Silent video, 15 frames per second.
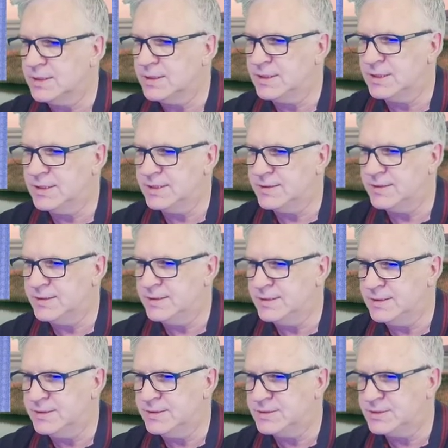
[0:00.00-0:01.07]
I click
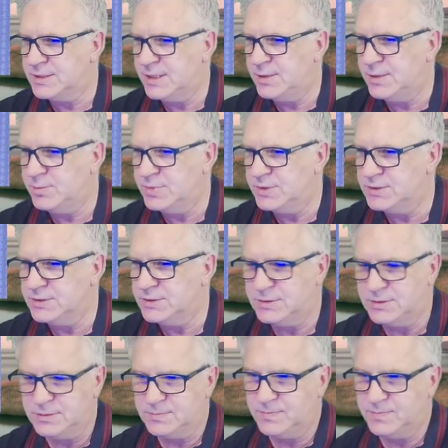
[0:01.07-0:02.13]
the escape
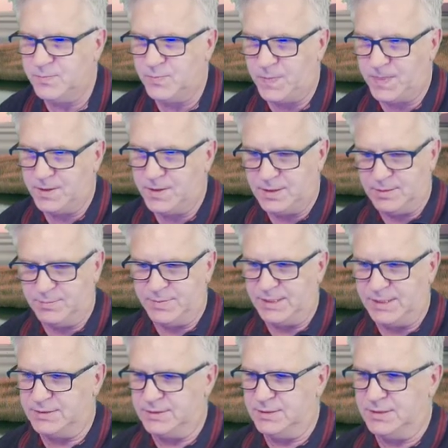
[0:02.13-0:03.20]
button, I'm
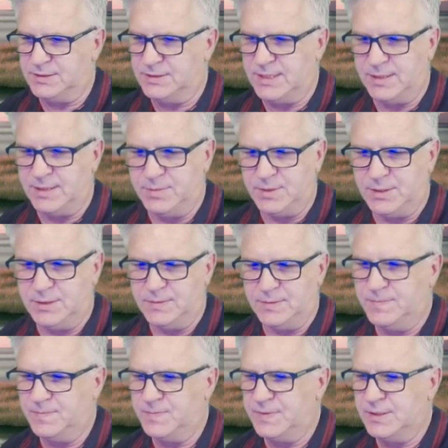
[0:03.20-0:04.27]
back to the tablet
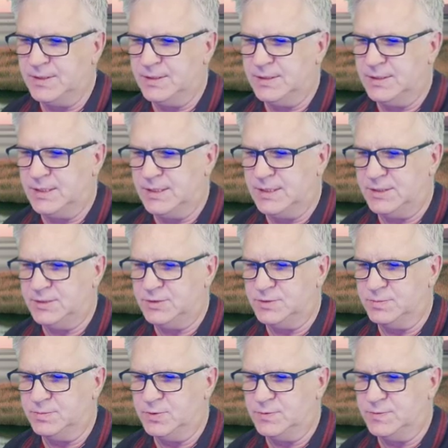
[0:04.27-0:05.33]
and I
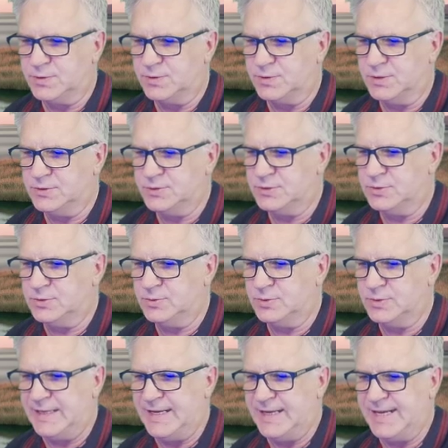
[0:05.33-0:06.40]
just move across
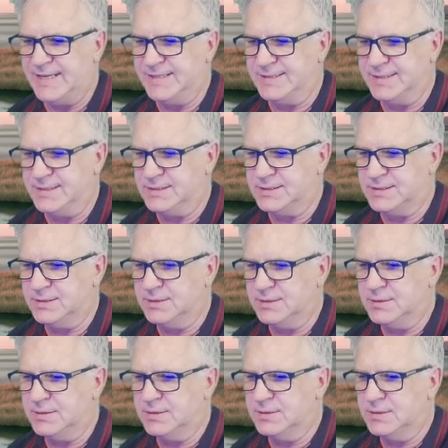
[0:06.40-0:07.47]
to exit
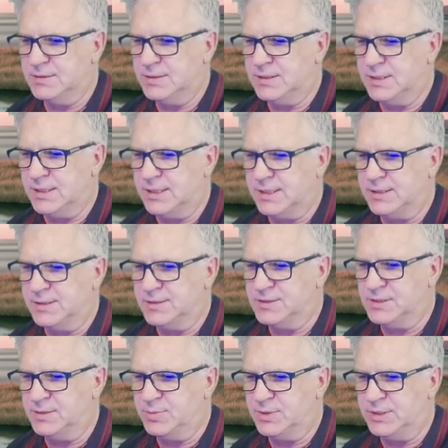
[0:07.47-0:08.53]
and I can
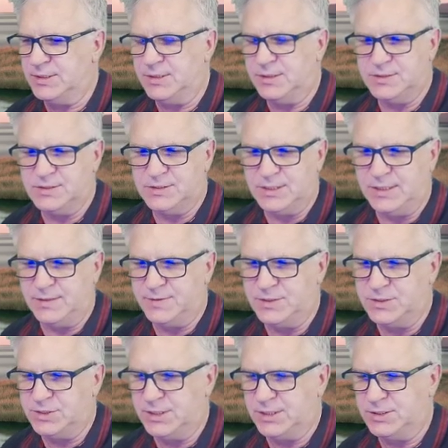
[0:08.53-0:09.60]
simply save
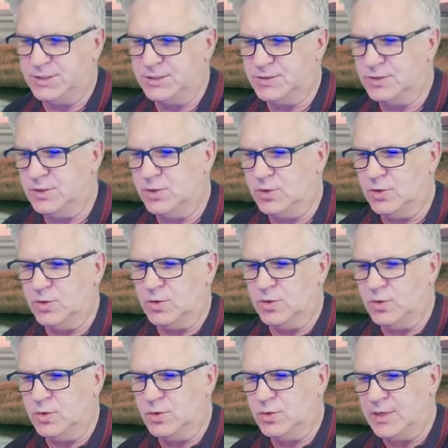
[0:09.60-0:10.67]
the changes
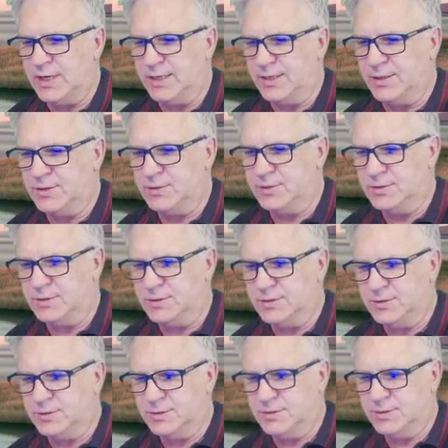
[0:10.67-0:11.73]
or I could,
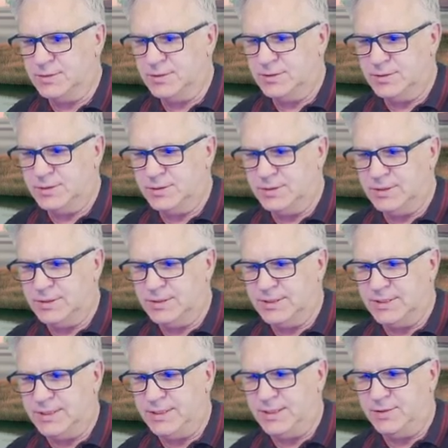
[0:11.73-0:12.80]

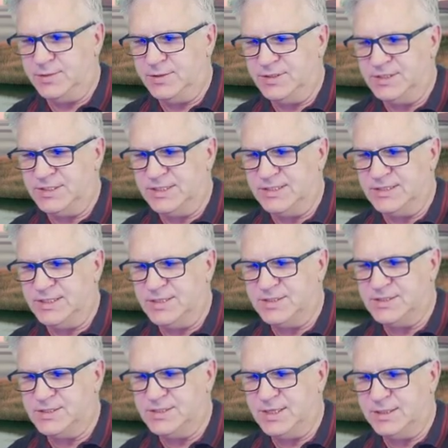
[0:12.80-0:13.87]
here you can see it
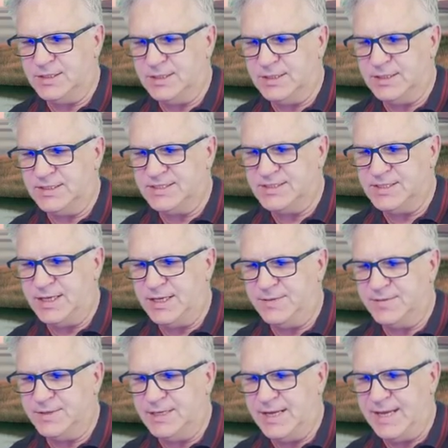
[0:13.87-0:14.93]
says
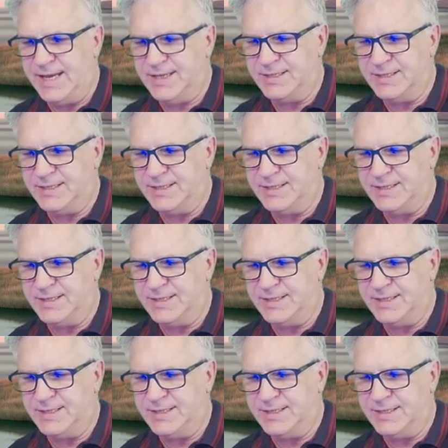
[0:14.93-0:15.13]
save and